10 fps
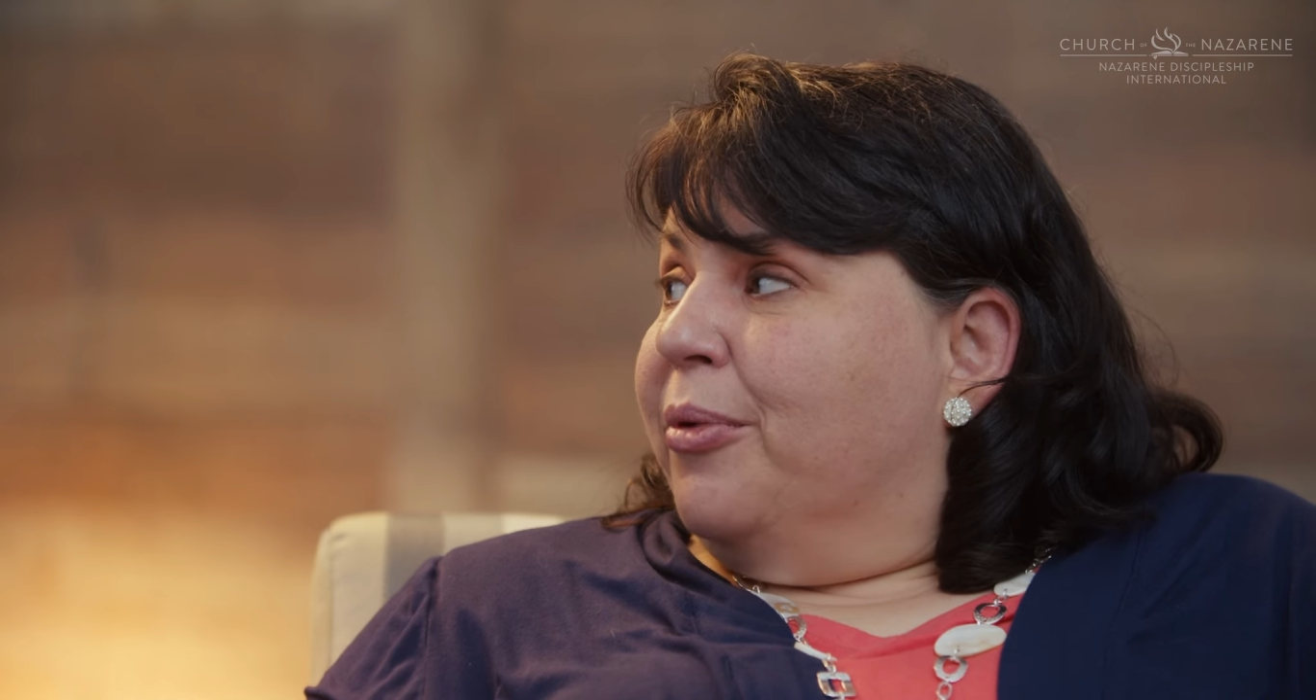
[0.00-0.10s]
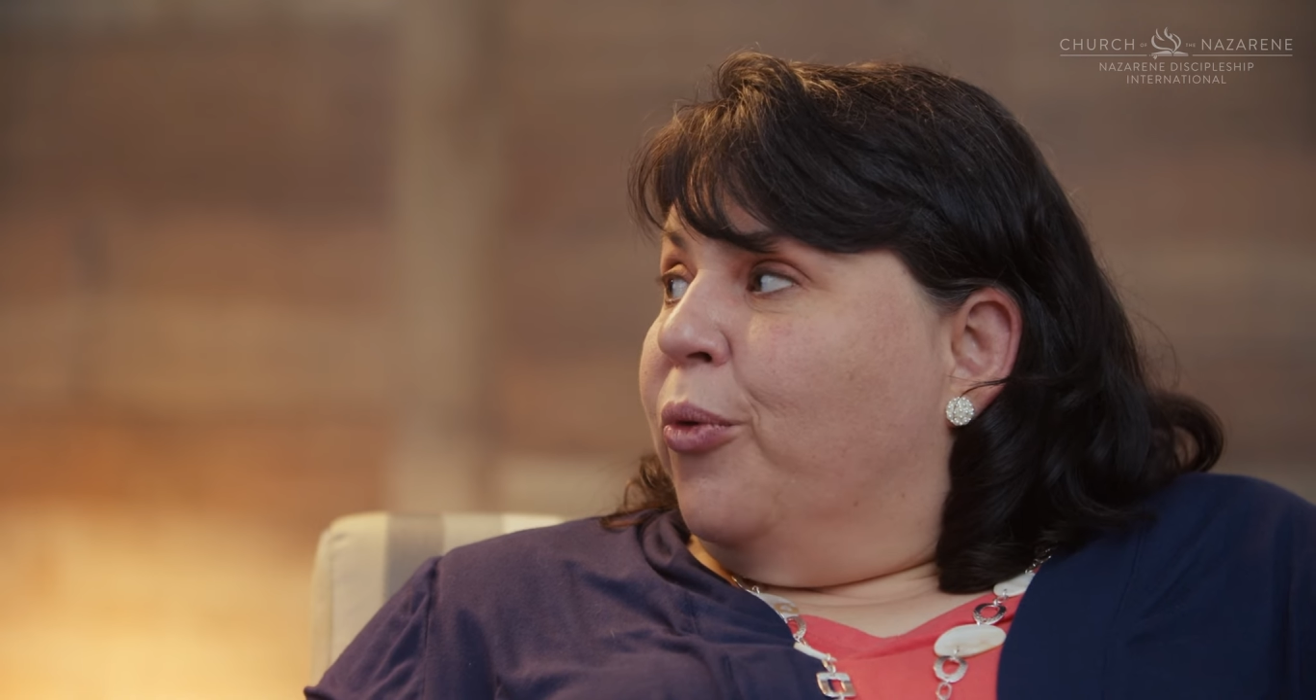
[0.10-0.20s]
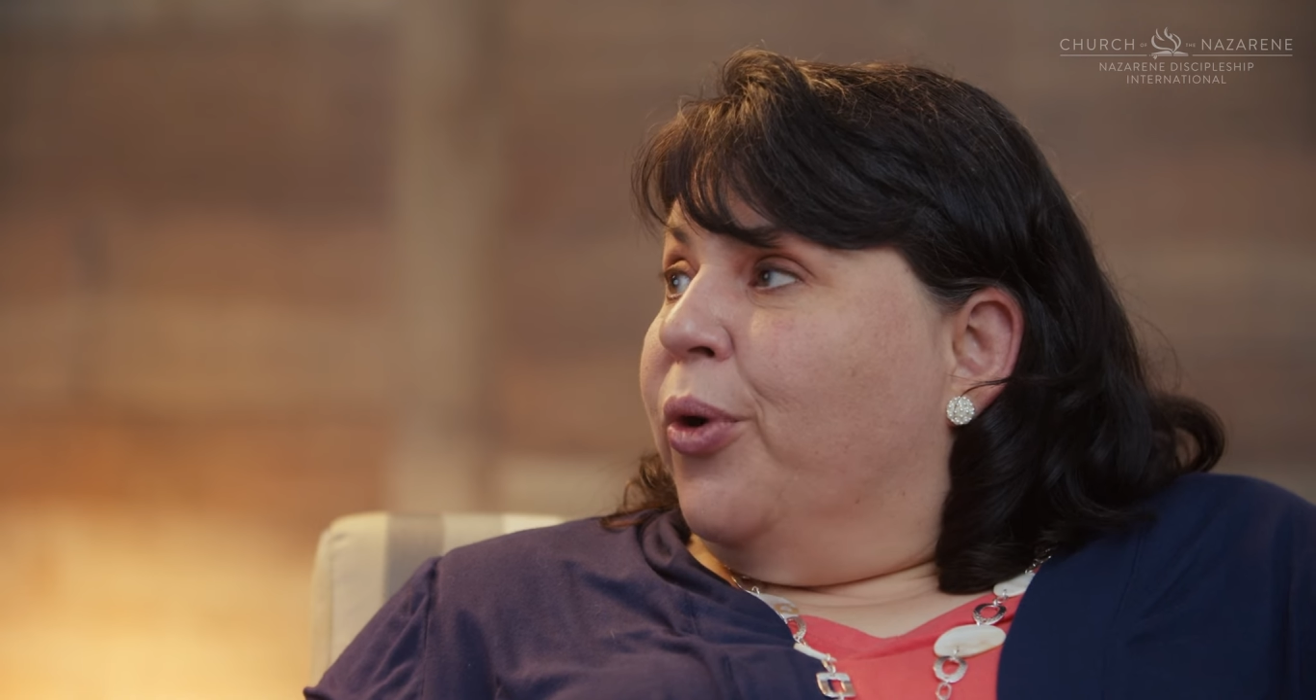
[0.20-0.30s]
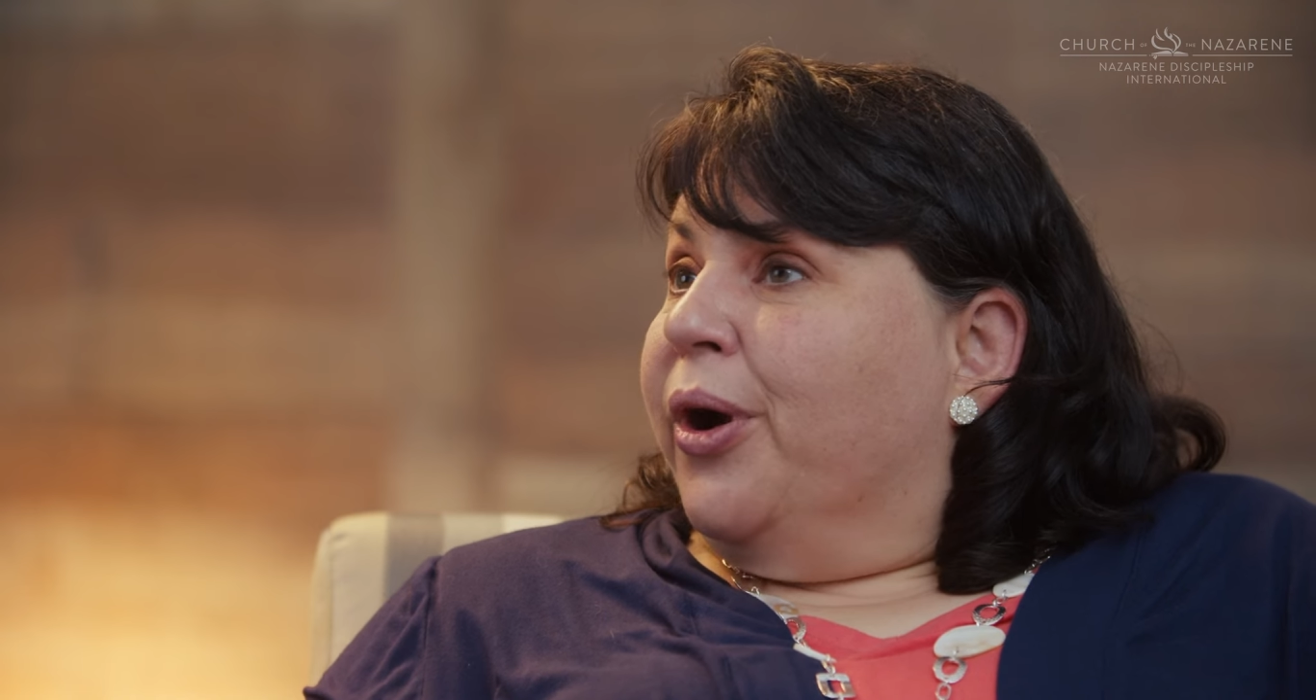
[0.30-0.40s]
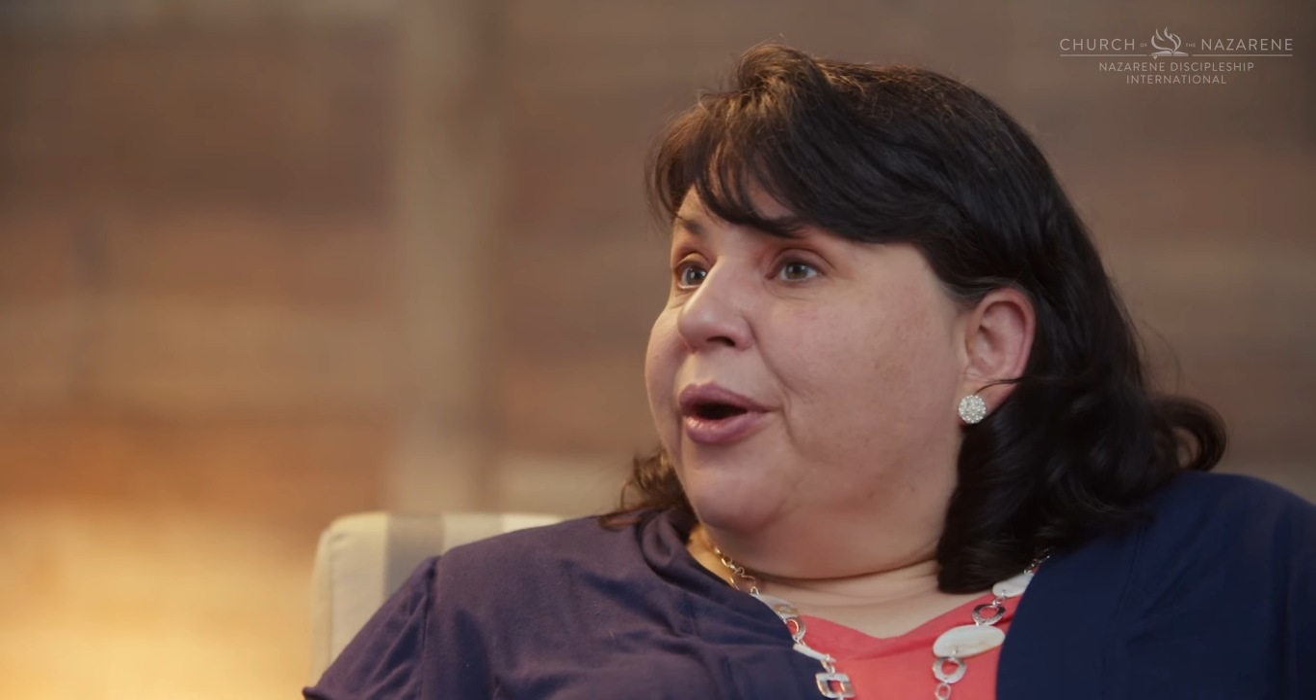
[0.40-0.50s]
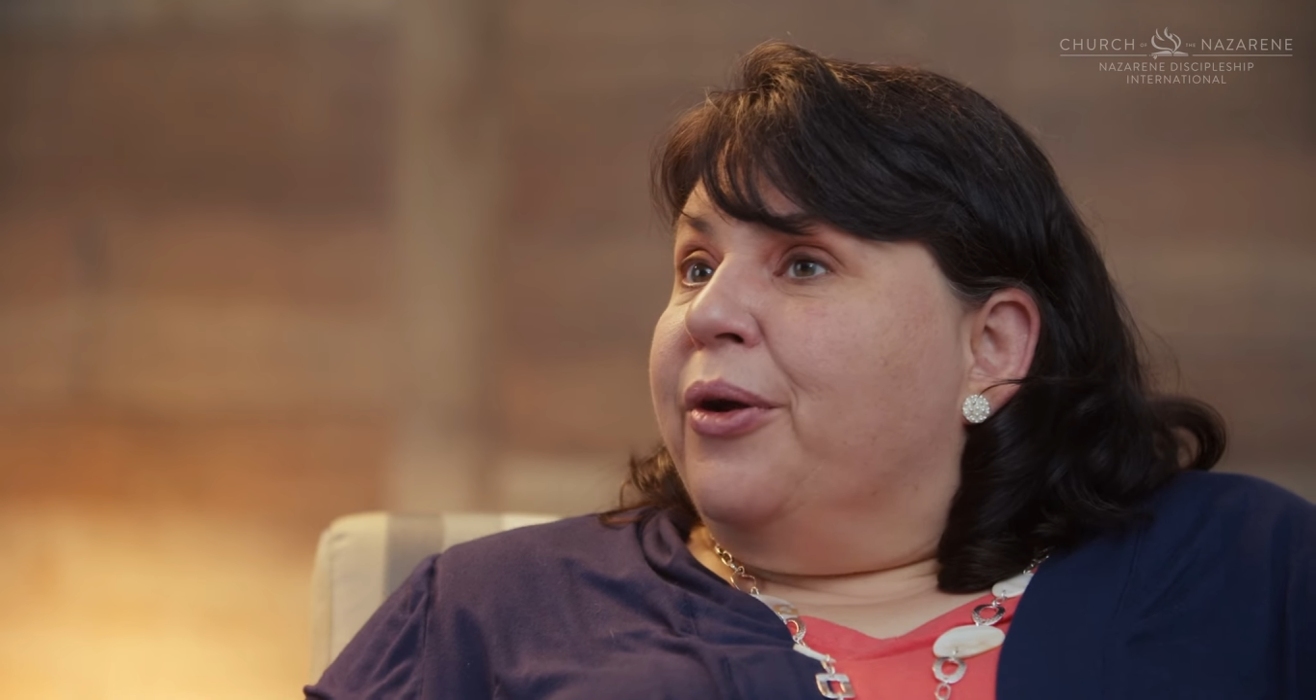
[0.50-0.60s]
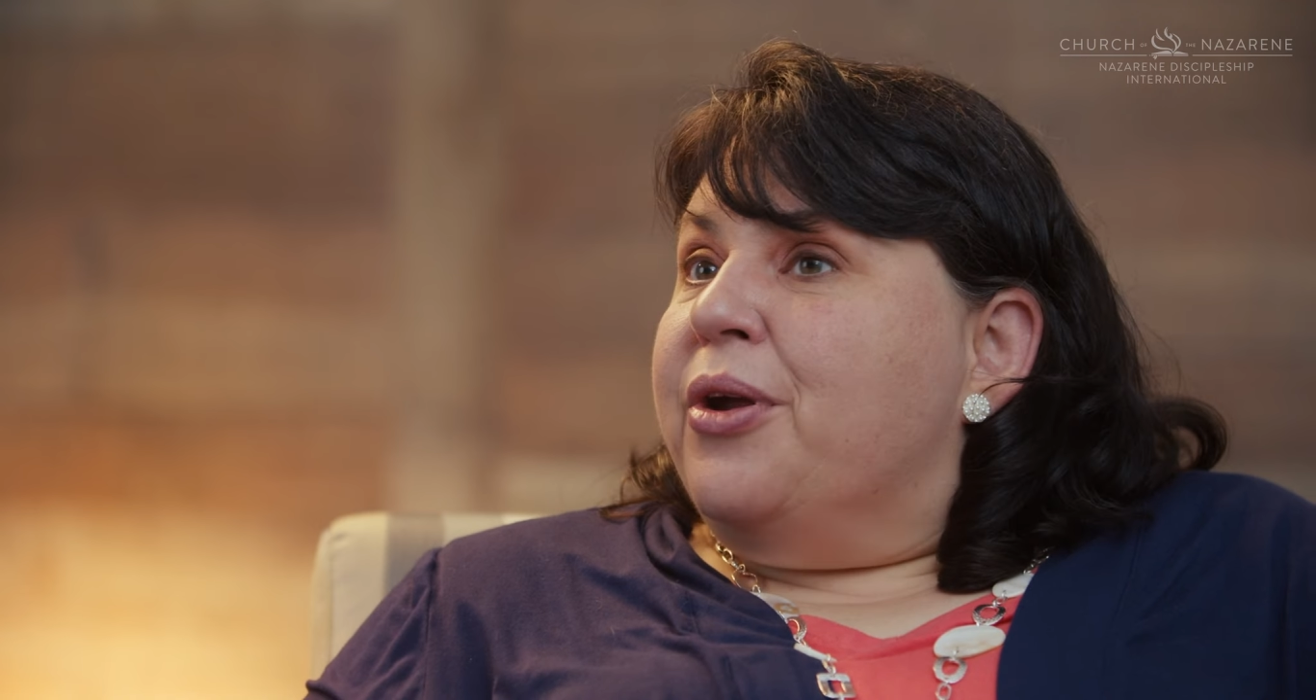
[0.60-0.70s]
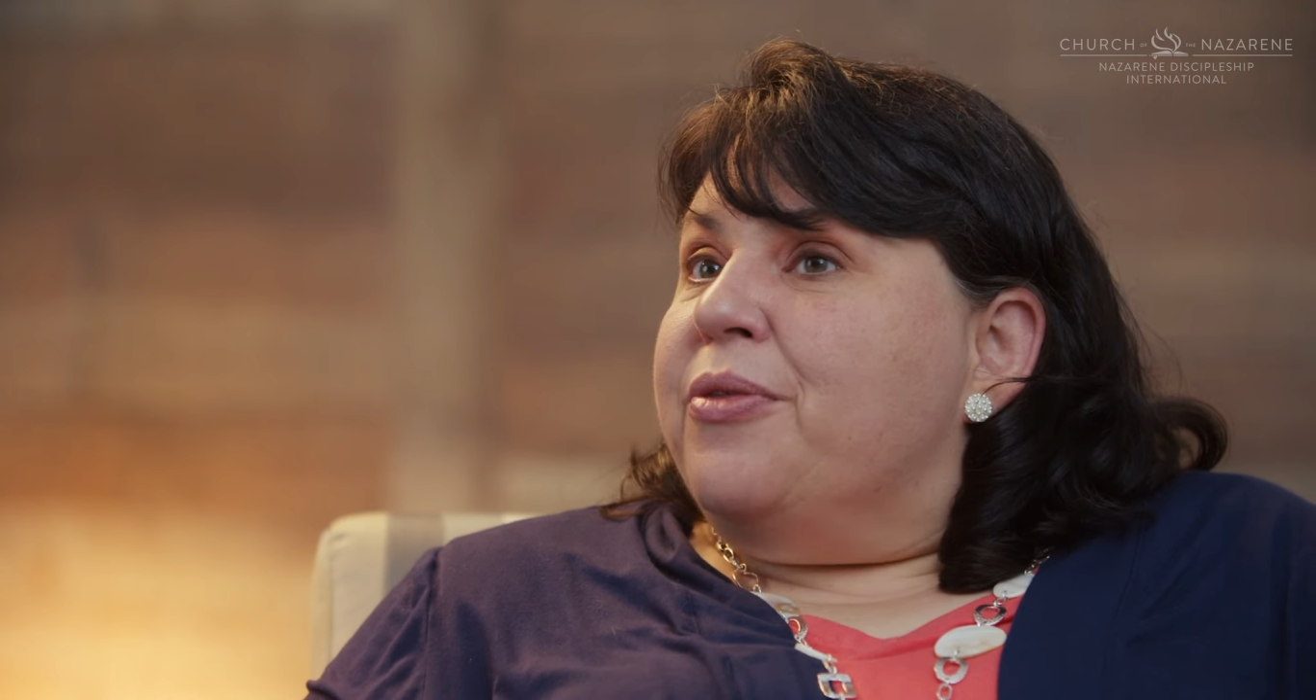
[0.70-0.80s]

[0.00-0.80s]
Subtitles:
or